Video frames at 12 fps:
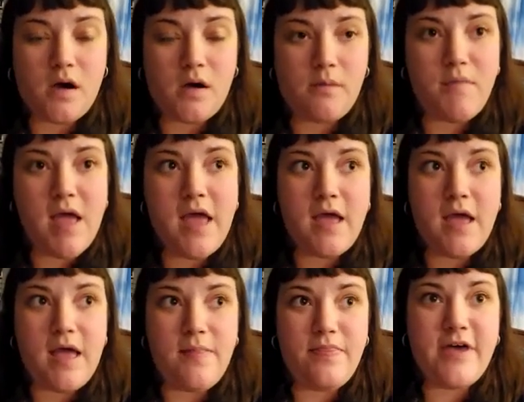Um,
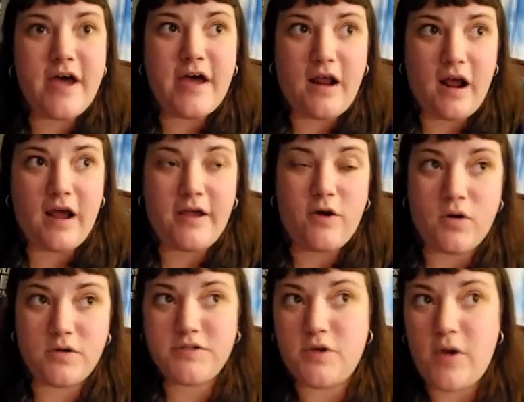and that I
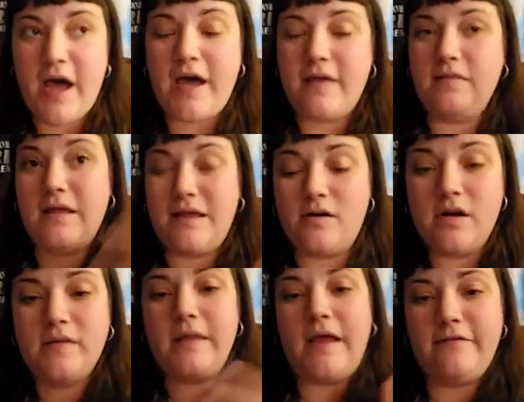also had later
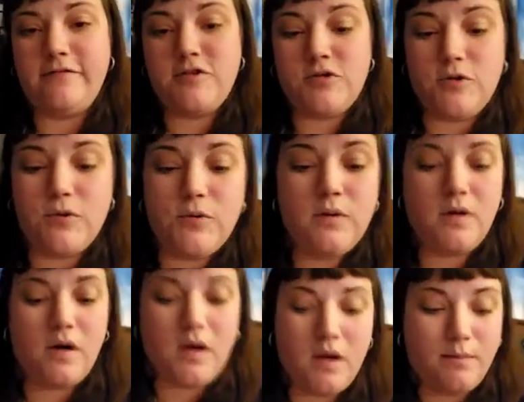in life too.
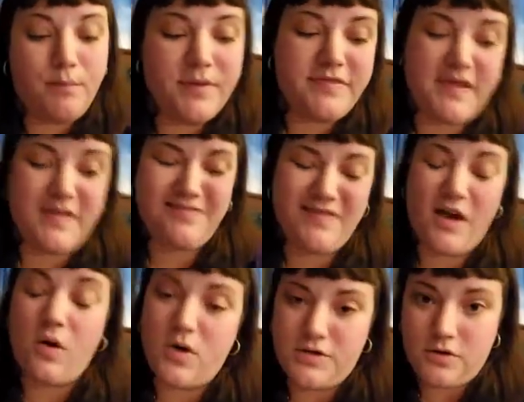But then that
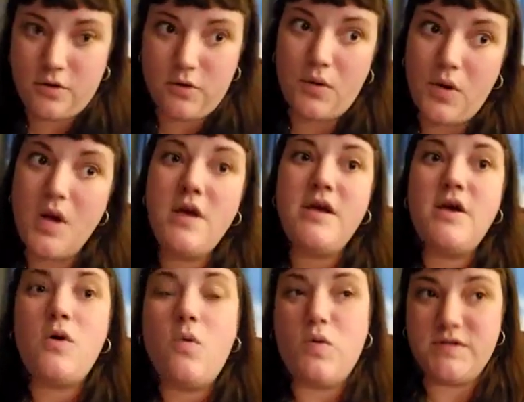also
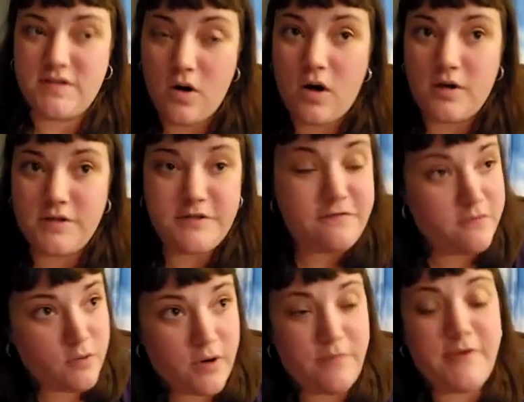was a cause
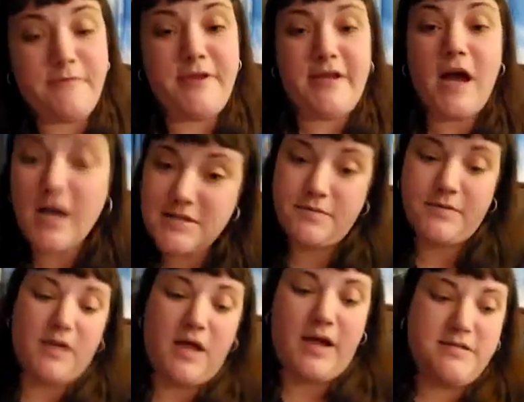for me being
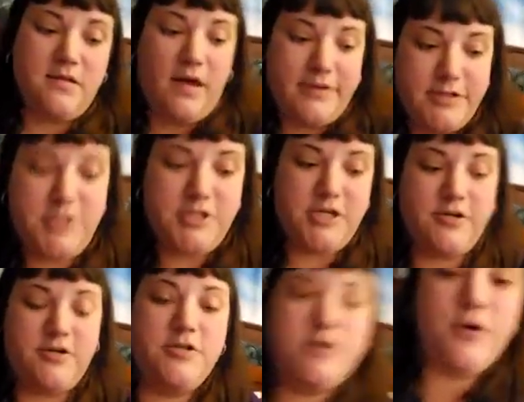hospitalized last year
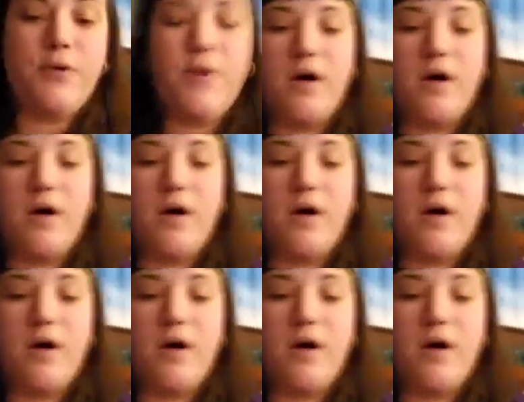too.